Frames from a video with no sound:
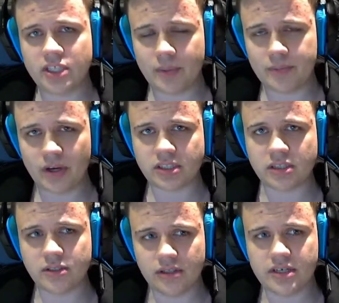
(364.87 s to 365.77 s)
up and personal
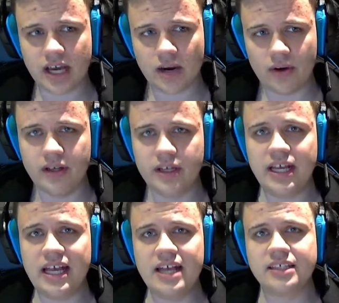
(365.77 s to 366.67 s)
to the tower,
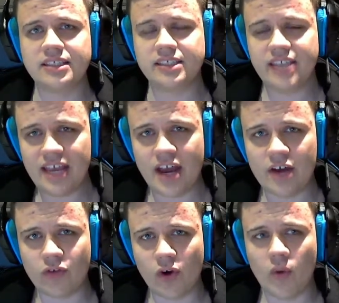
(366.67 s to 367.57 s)
stay there
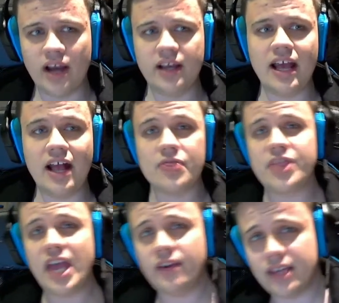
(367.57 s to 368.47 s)
for a while, and
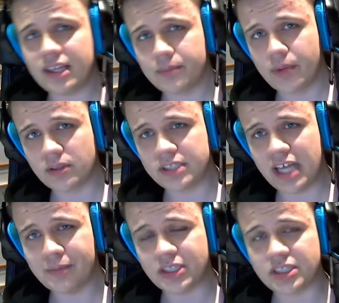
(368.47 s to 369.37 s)
then you get the bonus
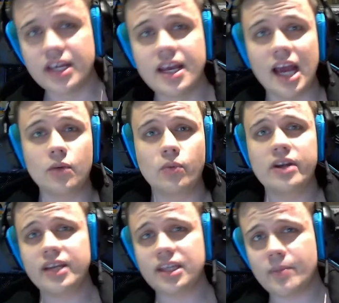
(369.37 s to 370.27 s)
damage. And when
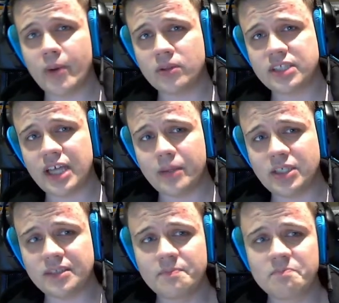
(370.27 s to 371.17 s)
you get the bonus
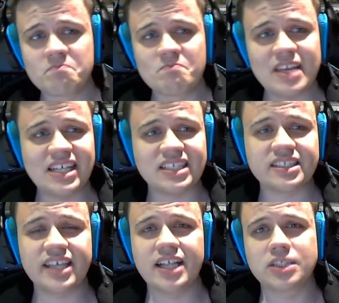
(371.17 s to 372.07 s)
damage, it
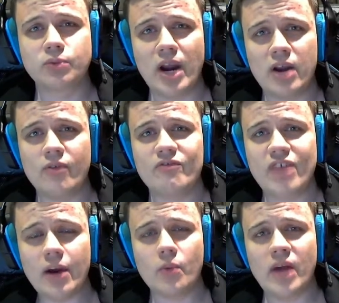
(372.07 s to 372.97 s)
scales very,
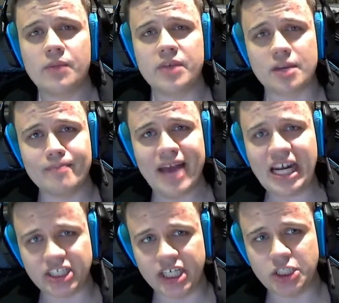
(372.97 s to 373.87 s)
very well with your
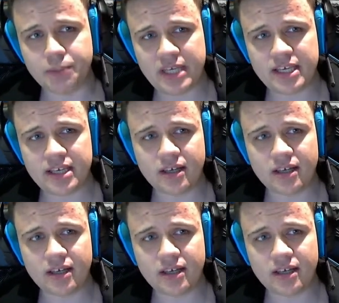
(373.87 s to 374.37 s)
max HP,